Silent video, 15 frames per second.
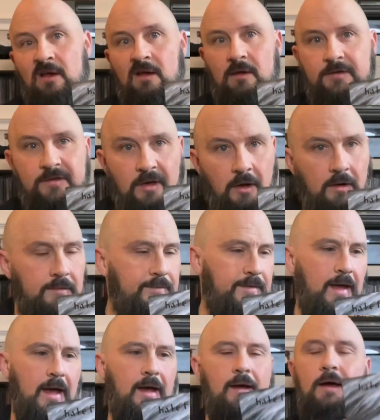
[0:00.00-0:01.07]
So,
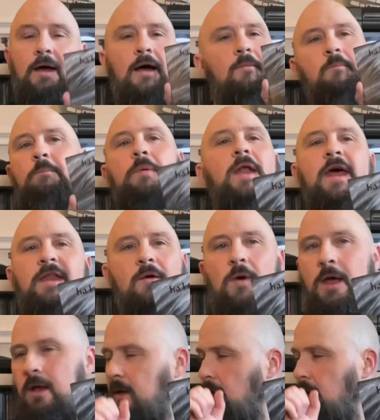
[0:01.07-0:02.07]
yeah, but anyway.